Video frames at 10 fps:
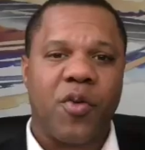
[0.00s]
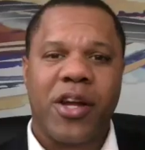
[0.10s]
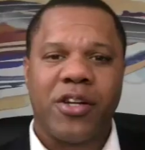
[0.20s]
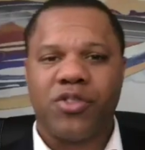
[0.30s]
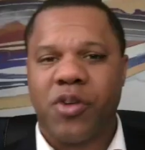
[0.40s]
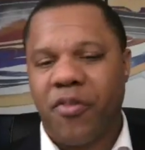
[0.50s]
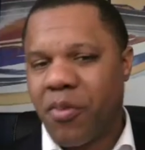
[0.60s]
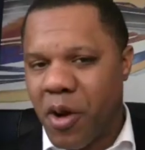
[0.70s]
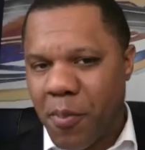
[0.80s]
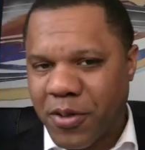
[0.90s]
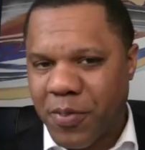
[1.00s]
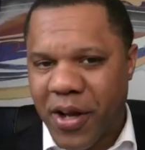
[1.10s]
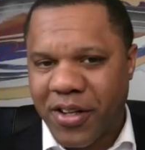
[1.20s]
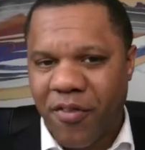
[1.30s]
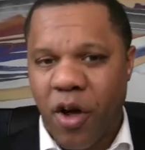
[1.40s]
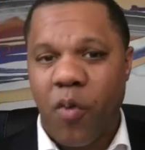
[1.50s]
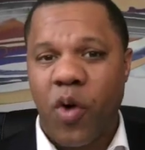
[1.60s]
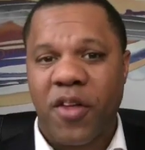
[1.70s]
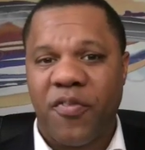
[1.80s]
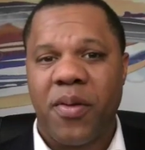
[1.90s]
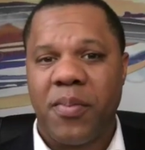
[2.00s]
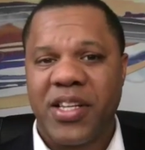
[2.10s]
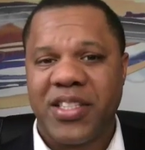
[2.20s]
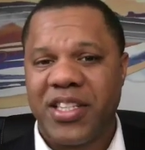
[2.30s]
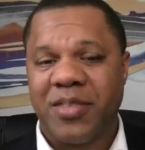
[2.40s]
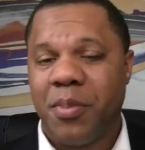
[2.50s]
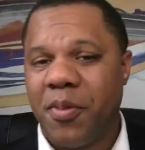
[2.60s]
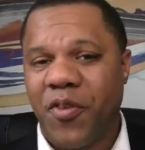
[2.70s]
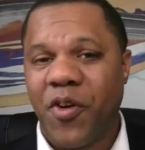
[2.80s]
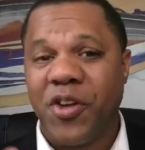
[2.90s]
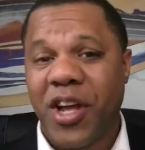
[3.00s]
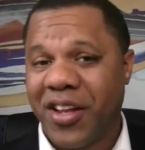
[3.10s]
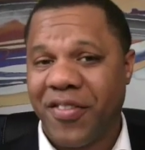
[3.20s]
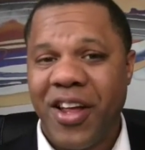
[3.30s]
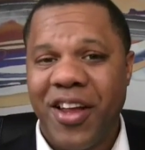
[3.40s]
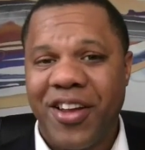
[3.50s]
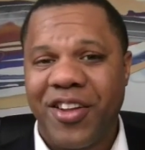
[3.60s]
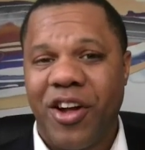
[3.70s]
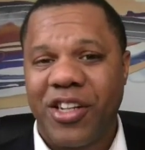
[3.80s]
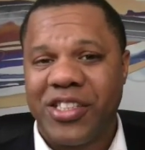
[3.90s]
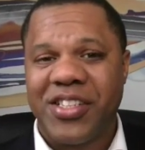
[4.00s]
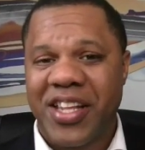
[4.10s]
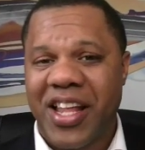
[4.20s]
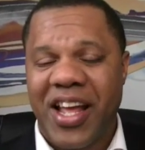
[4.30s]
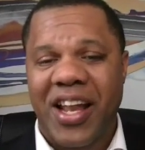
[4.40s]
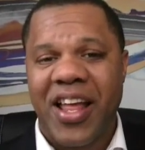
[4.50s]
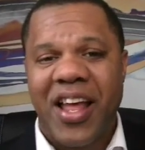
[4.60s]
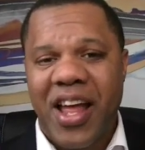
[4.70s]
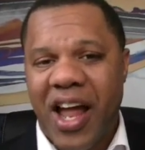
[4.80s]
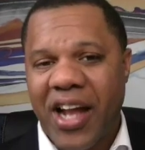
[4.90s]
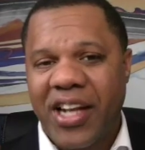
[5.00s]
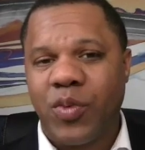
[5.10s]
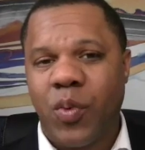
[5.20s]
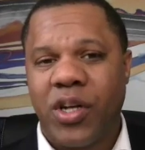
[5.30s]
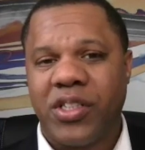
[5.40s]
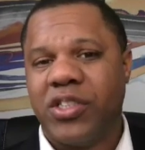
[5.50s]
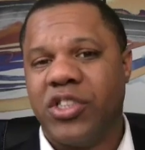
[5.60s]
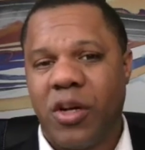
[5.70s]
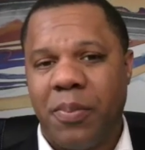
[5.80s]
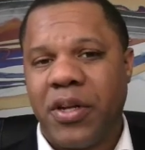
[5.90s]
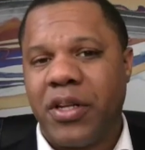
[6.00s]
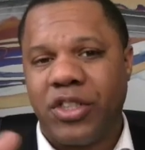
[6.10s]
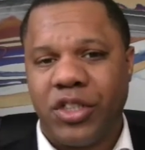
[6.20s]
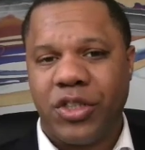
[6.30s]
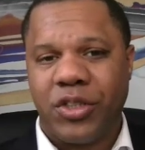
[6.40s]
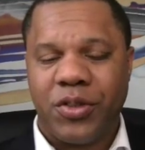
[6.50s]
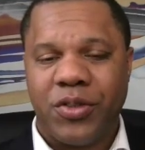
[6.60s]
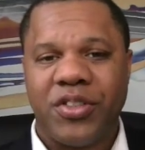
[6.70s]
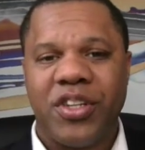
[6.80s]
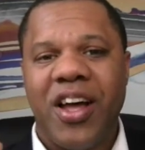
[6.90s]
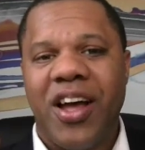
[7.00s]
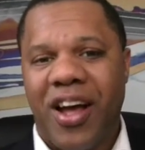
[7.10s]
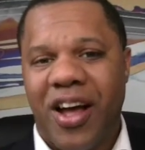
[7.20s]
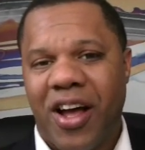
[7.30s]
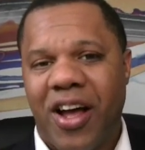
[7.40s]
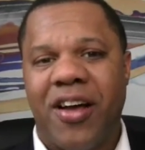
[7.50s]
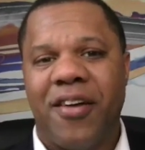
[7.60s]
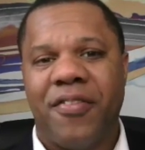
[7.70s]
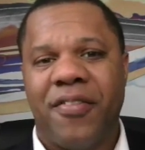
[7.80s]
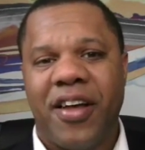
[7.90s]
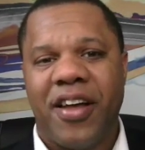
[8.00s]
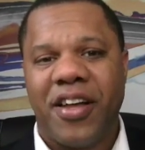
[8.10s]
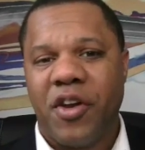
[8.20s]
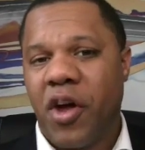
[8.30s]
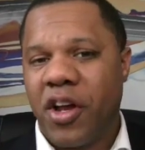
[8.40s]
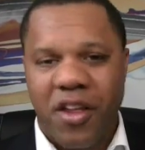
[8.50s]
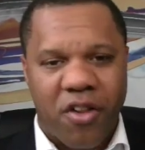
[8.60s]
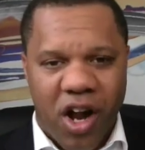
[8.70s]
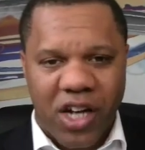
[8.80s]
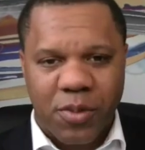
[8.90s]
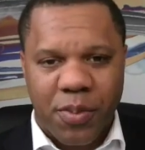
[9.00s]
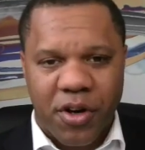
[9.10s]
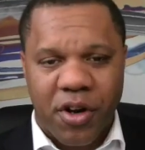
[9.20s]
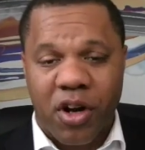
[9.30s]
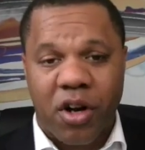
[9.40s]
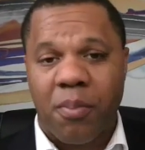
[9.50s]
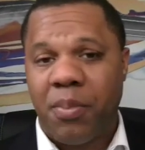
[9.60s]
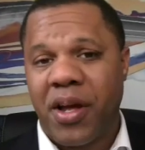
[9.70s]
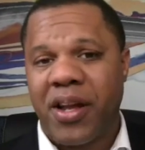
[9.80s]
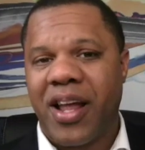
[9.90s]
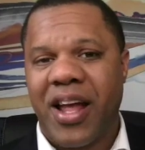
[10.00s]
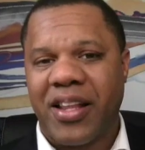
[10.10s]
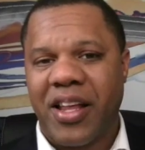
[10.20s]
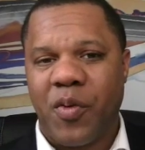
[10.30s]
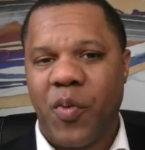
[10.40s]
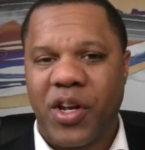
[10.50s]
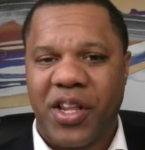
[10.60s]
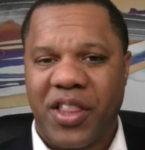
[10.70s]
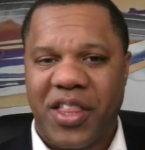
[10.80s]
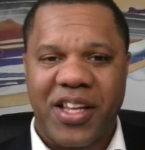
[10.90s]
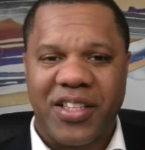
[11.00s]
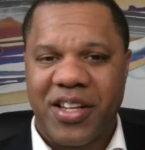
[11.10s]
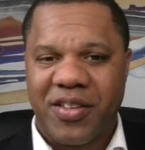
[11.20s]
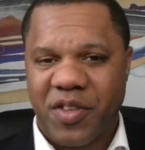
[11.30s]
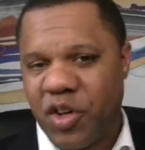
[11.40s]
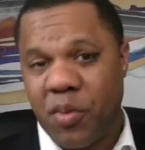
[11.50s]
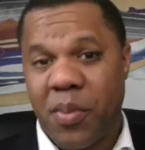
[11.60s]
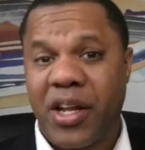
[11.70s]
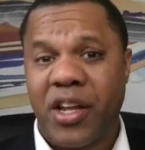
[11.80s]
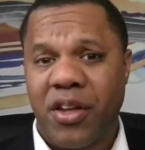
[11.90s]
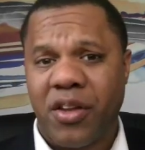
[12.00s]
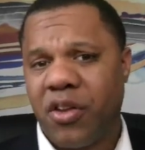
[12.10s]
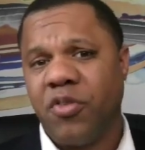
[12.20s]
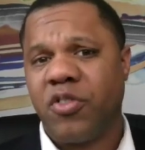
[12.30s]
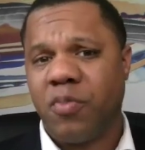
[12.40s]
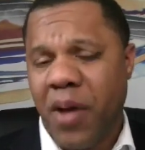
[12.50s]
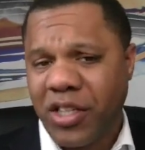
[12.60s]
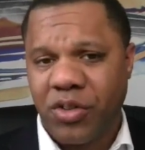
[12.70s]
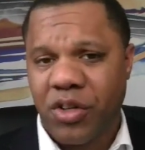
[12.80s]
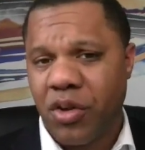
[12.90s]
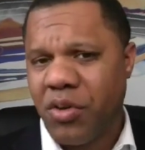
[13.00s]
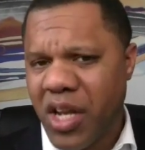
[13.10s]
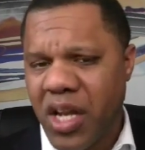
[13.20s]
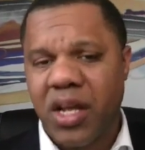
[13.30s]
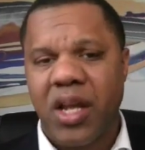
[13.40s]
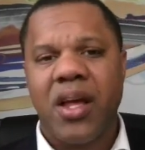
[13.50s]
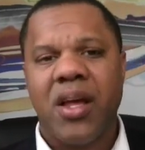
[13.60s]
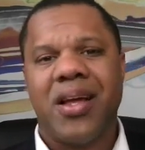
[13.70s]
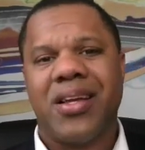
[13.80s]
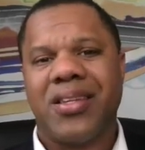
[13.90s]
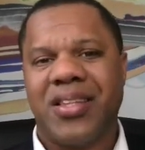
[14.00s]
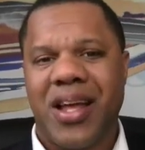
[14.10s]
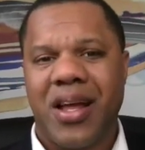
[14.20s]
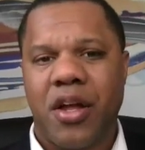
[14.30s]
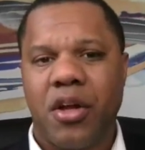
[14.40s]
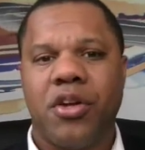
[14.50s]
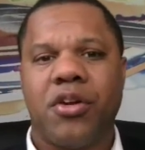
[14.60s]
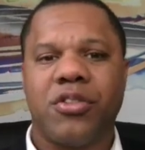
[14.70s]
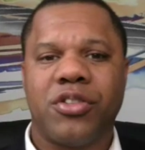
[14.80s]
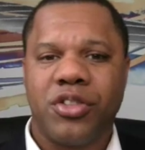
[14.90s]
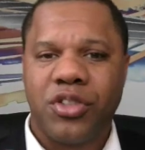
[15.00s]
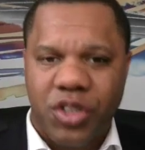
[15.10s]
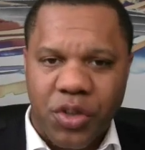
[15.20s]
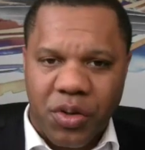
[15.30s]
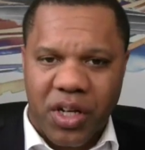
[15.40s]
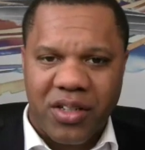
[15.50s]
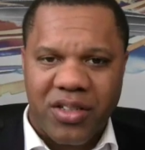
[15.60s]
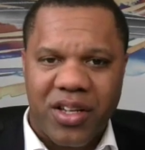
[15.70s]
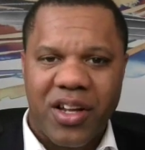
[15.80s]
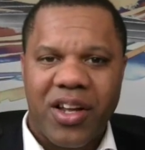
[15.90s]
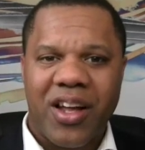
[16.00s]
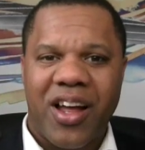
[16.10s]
set the record straight from your perspective on what a feminist is. But before you kind of launch into that, I just want to jump in the shoes of, another entrepreneur. But I think one of the things that, make you special and unique is that you're a student